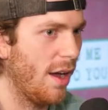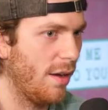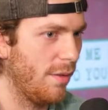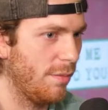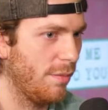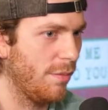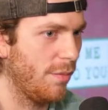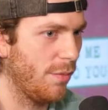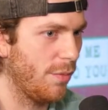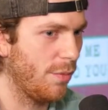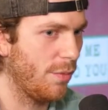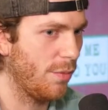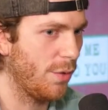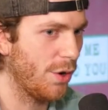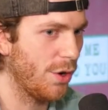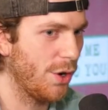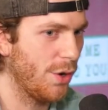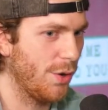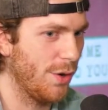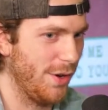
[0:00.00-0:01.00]
um,
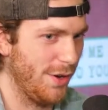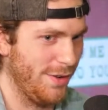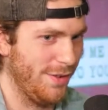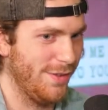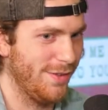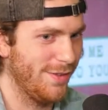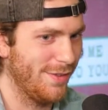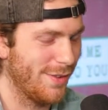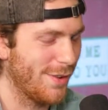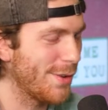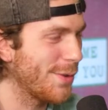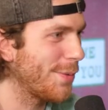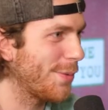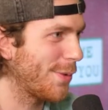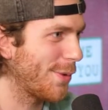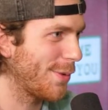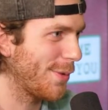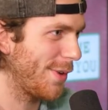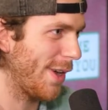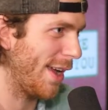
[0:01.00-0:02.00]
we're doing we're
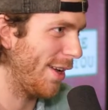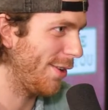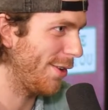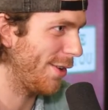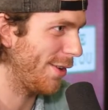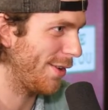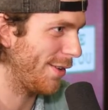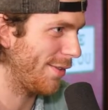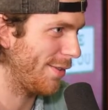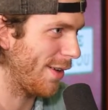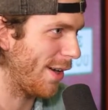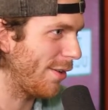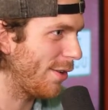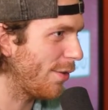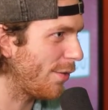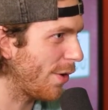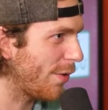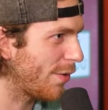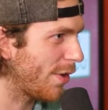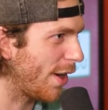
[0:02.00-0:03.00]
we're I don't I don't know
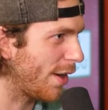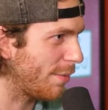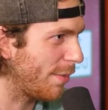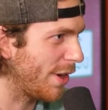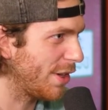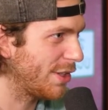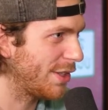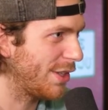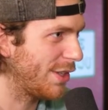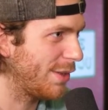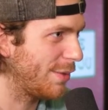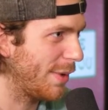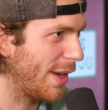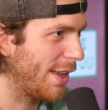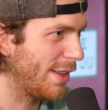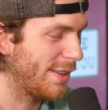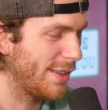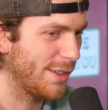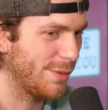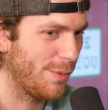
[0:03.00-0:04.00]
if we've talked much to you
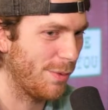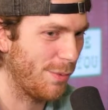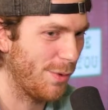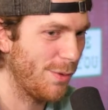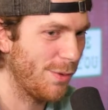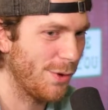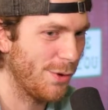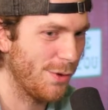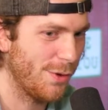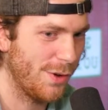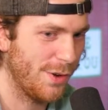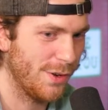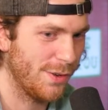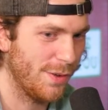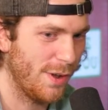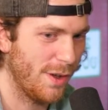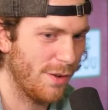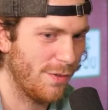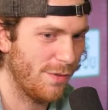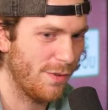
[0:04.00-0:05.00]
about this, but we're doing a,
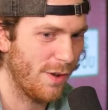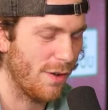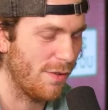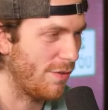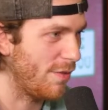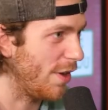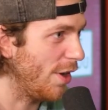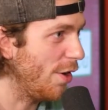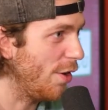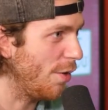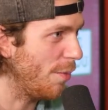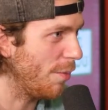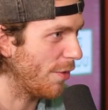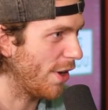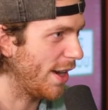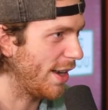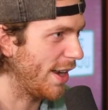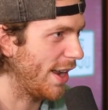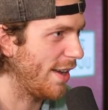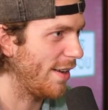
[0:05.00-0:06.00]
a, a film
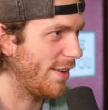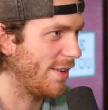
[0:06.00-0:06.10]
right now,